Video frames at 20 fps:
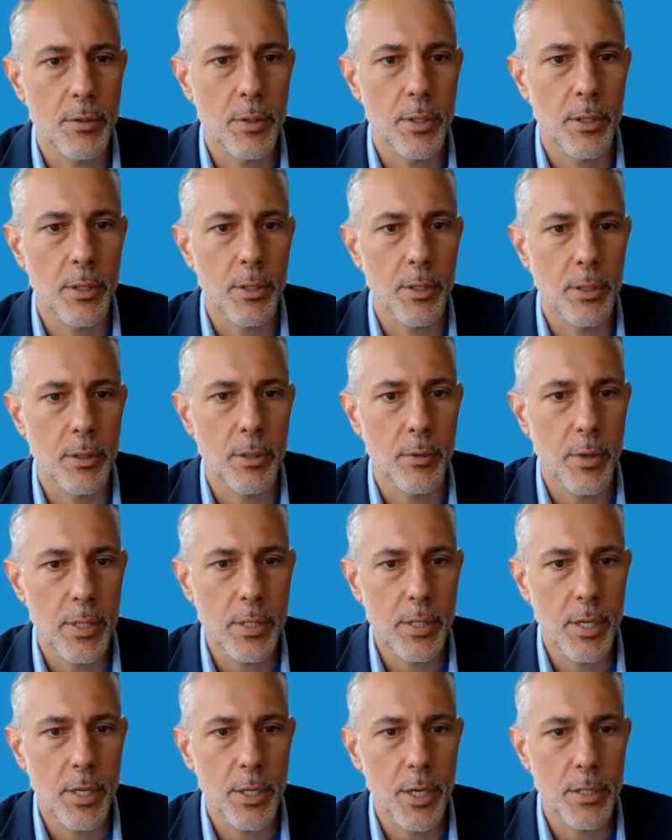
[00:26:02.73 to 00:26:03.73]
return,
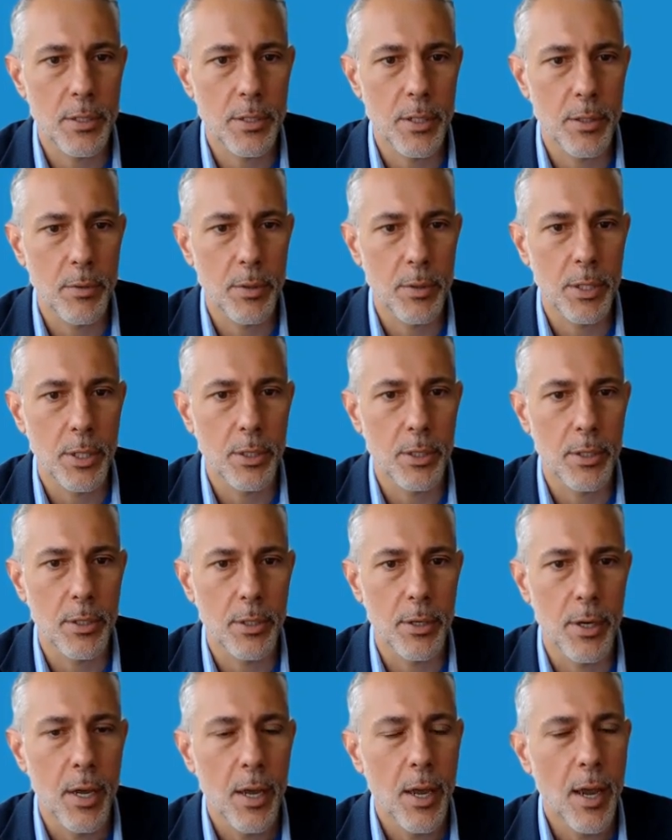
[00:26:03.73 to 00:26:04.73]
risk-adjusted return,